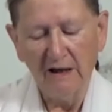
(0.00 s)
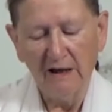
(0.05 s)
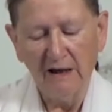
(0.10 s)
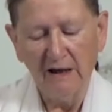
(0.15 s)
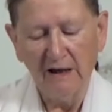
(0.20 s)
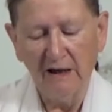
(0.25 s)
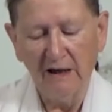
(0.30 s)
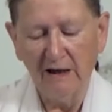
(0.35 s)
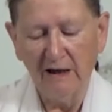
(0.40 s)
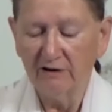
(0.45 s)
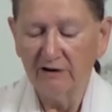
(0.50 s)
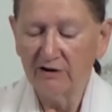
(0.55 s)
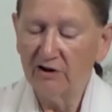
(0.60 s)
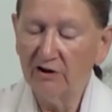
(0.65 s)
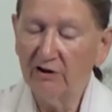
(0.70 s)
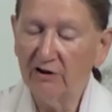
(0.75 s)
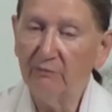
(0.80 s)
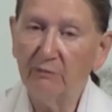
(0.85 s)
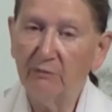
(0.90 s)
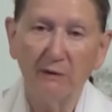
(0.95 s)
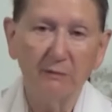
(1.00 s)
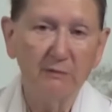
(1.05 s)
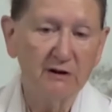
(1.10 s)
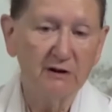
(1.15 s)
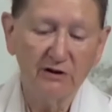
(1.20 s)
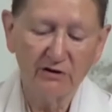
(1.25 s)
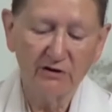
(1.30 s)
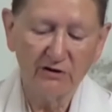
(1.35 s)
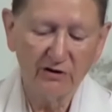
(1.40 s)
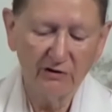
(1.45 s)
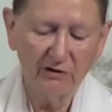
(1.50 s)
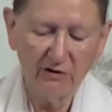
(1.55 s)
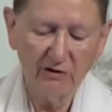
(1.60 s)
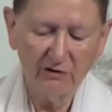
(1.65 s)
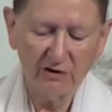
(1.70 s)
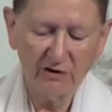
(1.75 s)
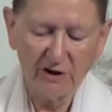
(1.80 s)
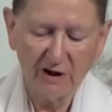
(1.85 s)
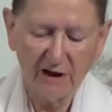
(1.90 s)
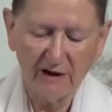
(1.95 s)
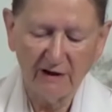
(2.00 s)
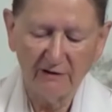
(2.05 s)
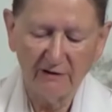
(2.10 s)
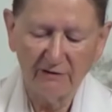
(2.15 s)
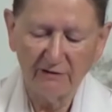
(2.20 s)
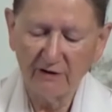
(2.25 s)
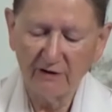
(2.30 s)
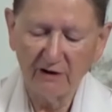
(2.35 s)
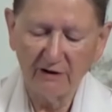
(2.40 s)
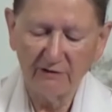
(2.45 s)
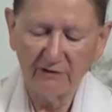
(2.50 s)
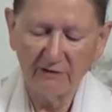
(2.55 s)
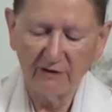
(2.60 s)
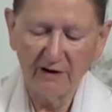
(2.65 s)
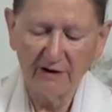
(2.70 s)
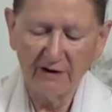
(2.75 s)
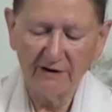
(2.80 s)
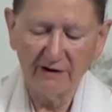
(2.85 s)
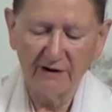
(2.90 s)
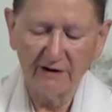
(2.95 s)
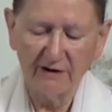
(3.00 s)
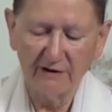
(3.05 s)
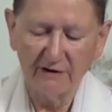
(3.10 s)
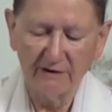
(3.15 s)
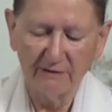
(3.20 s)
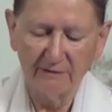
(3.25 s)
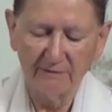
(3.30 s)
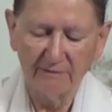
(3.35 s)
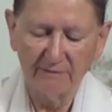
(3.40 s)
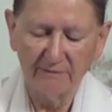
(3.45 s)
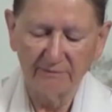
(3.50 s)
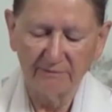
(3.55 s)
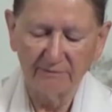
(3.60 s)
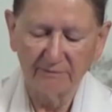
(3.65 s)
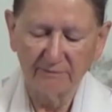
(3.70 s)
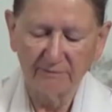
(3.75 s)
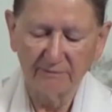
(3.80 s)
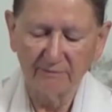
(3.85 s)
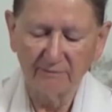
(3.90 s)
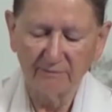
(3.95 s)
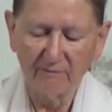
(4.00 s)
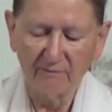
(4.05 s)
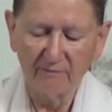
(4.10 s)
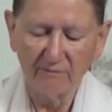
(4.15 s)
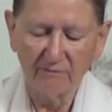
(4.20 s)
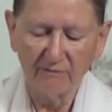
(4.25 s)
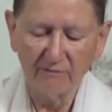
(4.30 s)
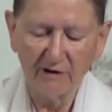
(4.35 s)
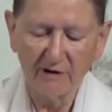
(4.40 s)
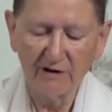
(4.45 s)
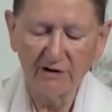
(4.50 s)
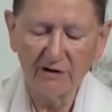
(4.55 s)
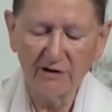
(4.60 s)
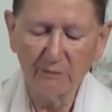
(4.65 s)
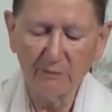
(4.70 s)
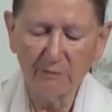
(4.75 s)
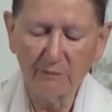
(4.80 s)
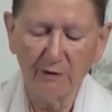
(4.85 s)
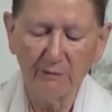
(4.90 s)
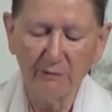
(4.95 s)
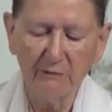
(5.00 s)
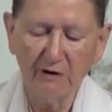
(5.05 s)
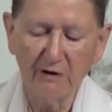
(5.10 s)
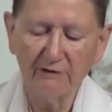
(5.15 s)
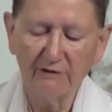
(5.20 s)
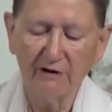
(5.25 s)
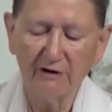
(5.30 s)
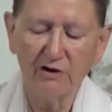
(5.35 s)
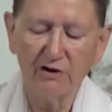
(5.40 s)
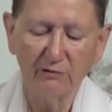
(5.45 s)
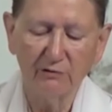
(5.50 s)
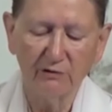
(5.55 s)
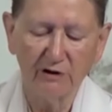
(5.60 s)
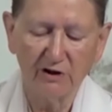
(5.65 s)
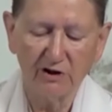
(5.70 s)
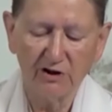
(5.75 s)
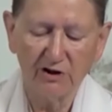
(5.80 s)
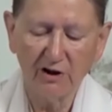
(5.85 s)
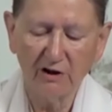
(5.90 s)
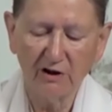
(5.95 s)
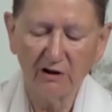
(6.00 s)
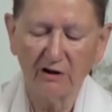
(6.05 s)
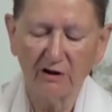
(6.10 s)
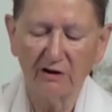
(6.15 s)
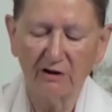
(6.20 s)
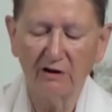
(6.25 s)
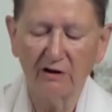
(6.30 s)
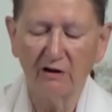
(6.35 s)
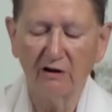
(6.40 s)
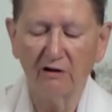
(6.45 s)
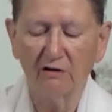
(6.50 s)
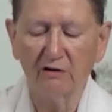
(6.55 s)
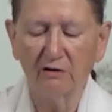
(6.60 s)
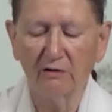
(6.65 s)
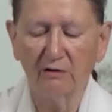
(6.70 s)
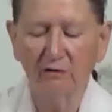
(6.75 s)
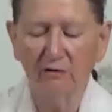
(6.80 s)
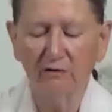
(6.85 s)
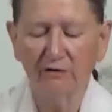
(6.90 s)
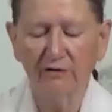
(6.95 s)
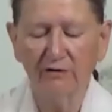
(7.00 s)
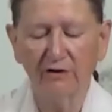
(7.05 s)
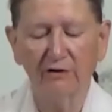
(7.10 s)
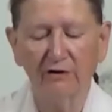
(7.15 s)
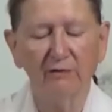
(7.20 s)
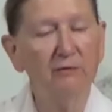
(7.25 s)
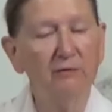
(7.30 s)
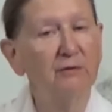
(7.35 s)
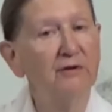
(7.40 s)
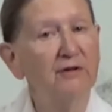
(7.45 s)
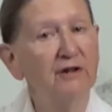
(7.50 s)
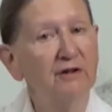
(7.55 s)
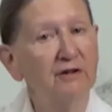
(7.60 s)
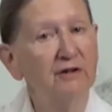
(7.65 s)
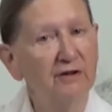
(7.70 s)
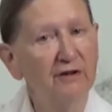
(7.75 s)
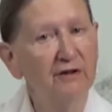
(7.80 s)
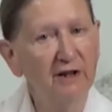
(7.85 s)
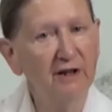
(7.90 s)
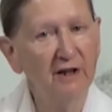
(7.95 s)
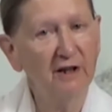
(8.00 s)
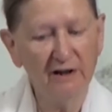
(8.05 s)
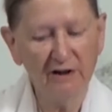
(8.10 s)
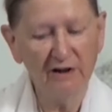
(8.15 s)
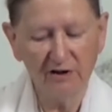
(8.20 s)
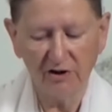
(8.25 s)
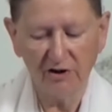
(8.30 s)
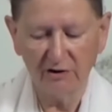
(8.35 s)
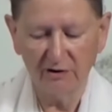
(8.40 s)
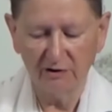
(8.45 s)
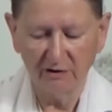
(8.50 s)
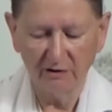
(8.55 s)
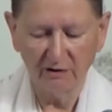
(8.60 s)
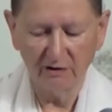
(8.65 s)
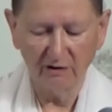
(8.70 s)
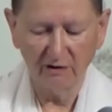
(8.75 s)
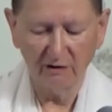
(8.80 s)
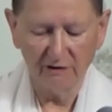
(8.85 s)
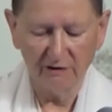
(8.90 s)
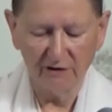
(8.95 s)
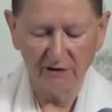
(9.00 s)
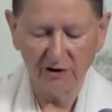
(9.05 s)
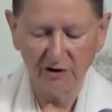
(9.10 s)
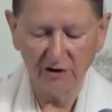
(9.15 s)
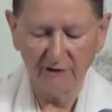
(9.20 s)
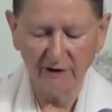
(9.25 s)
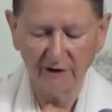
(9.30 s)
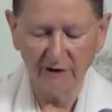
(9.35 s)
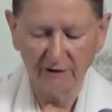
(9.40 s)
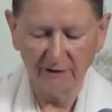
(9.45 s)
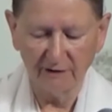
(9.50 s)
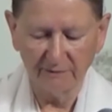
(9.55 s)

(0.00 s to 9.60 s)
And Shiv Baba does not have a father. This Brahma, Vishnu, and Shankar are also the creation of Shiva.